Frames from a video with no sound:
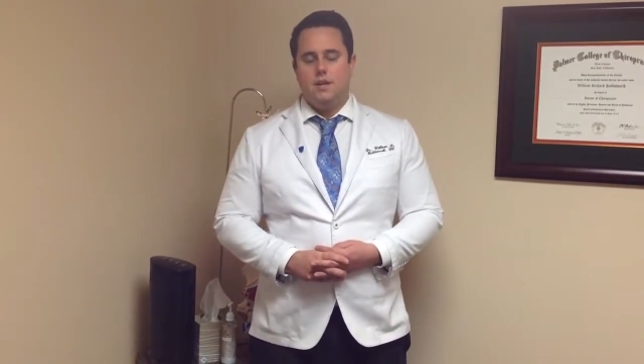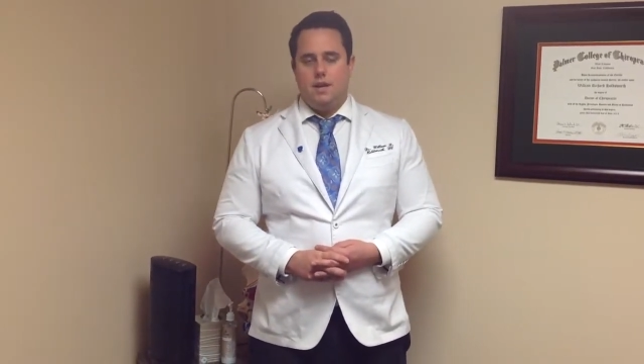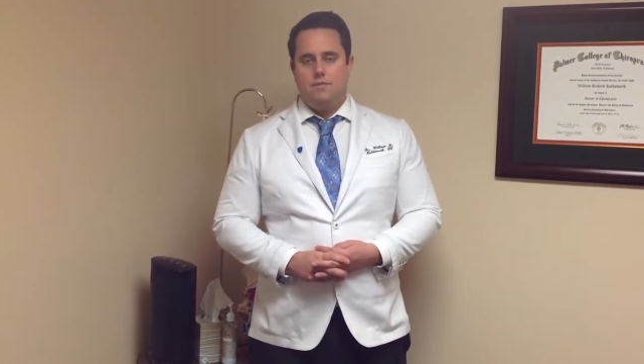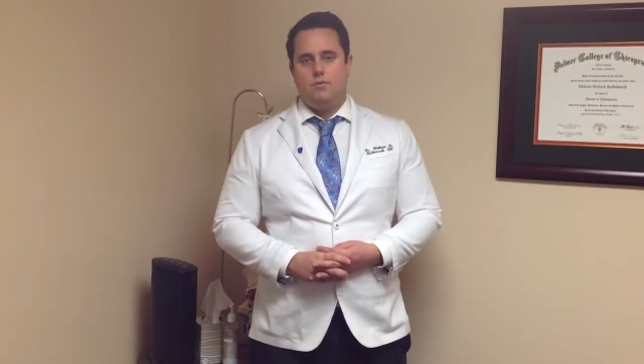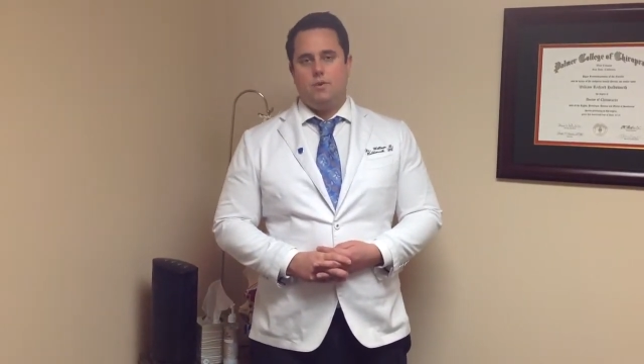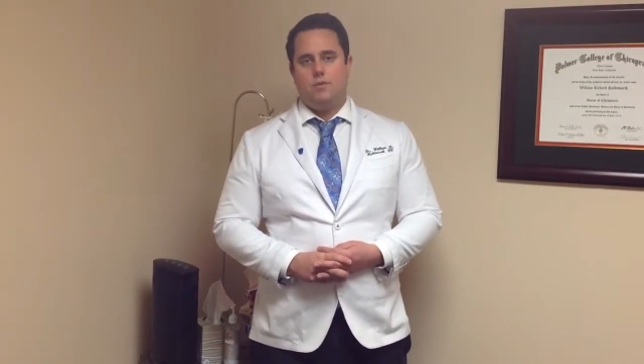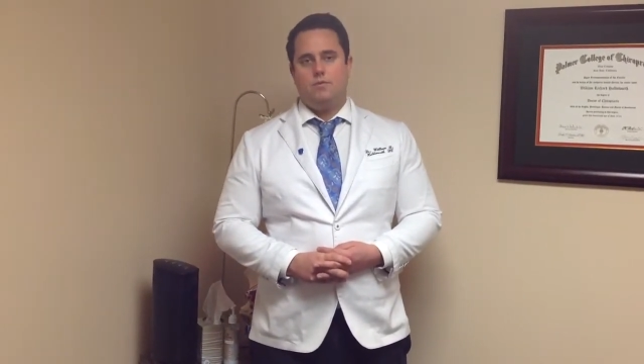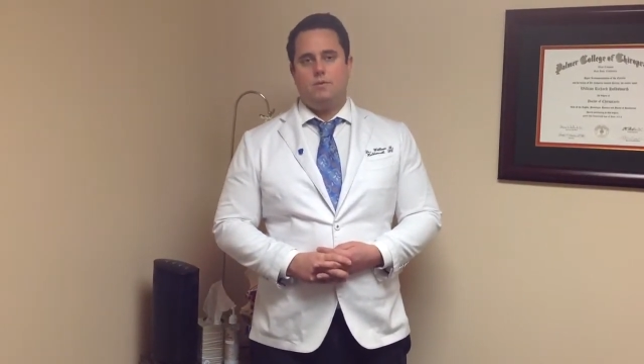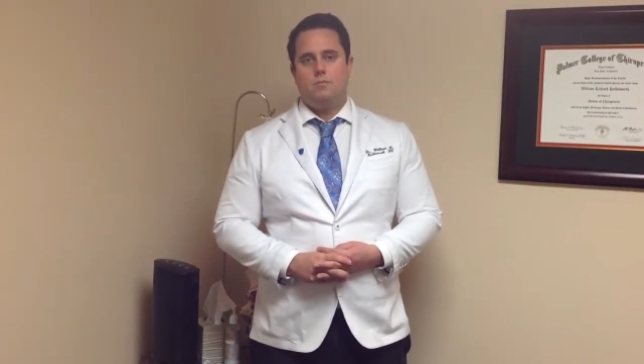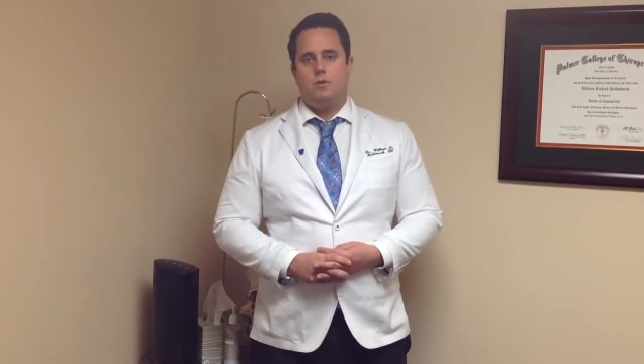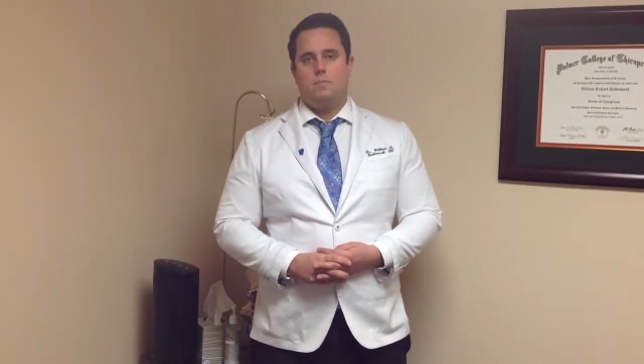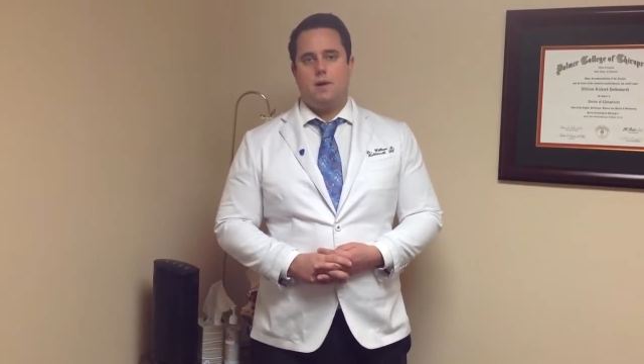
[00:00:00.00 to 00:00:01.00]
If you want to read
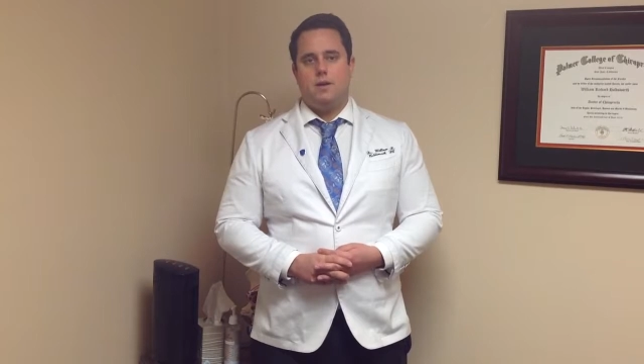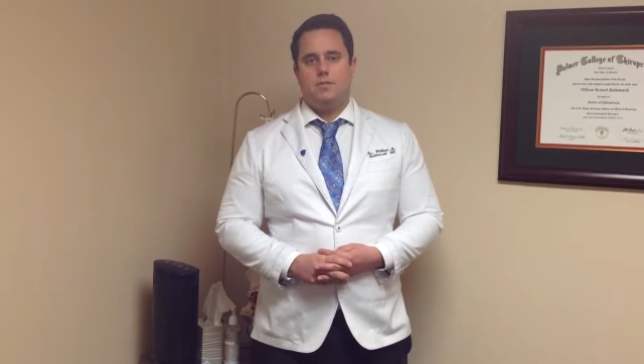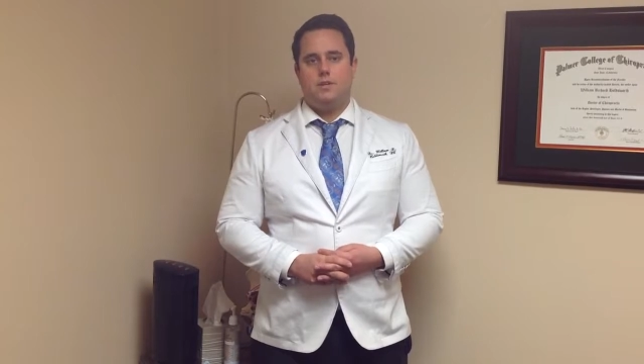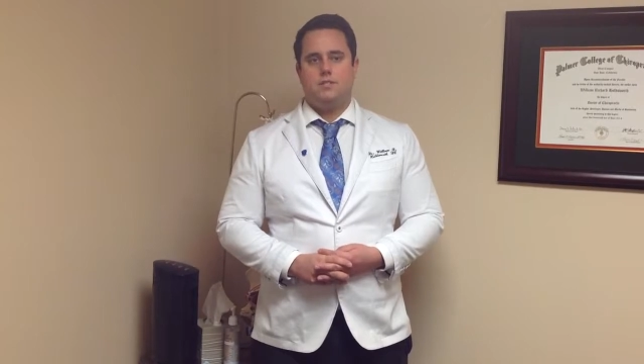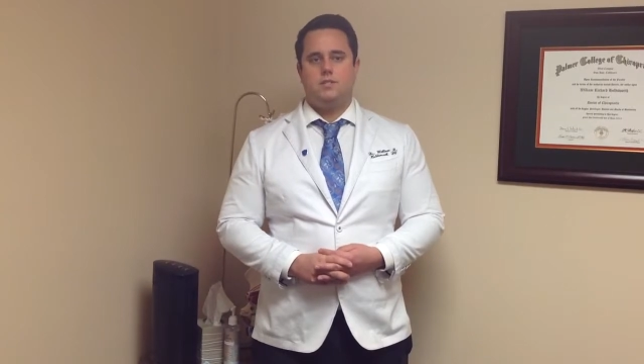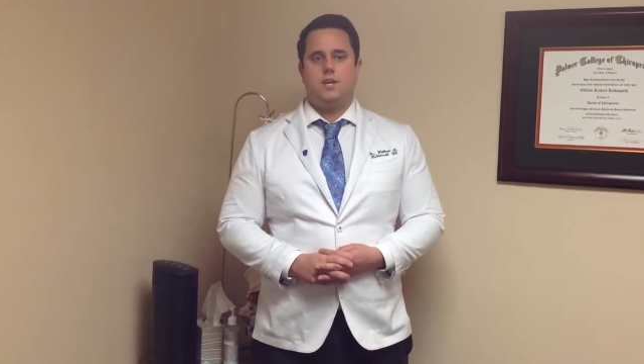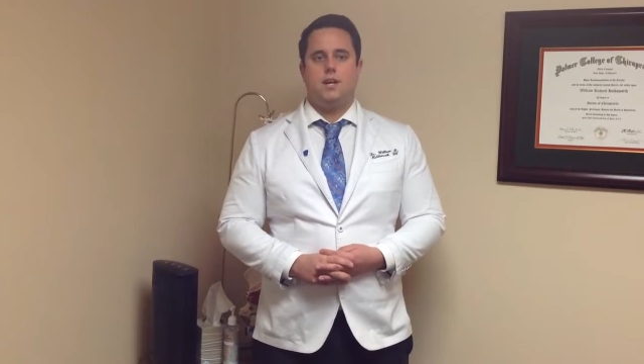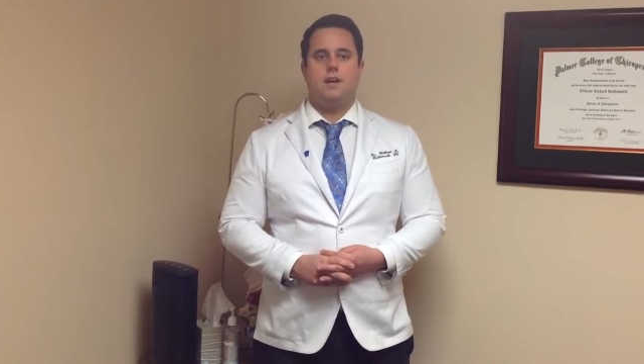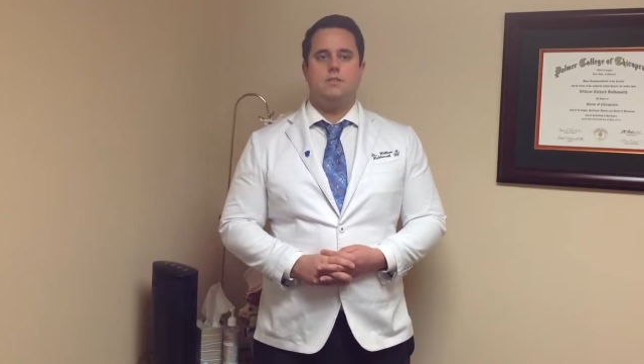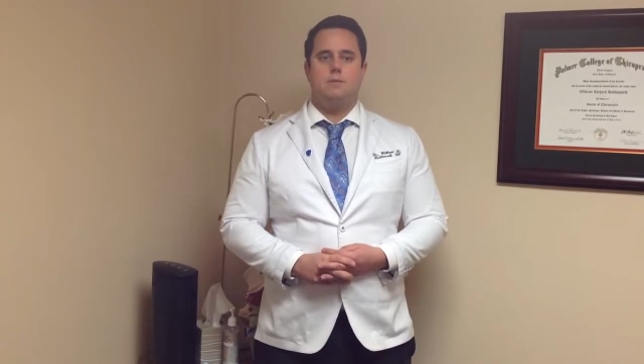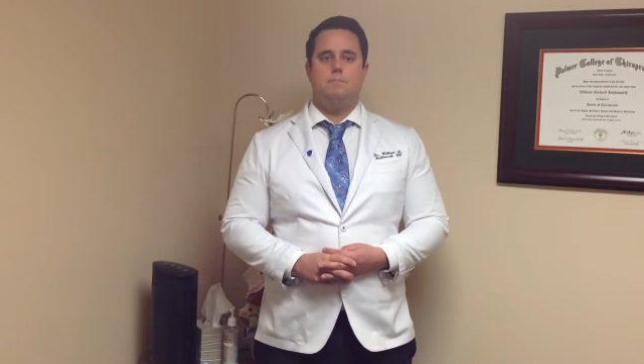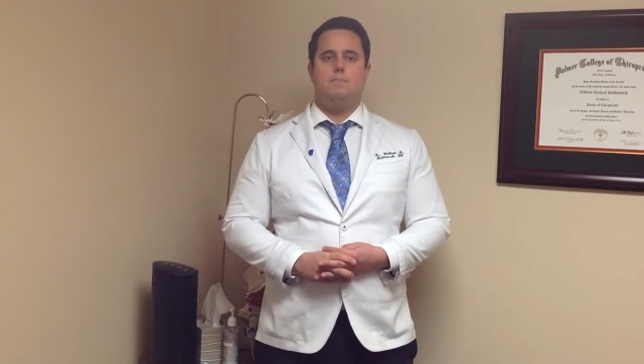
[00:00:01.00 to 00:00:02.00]
more about this, check
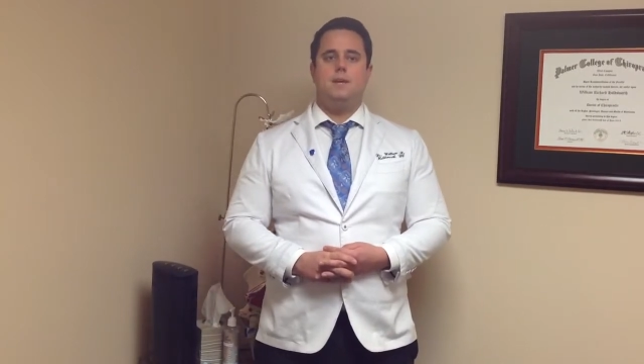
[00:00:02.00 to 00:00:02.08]
out the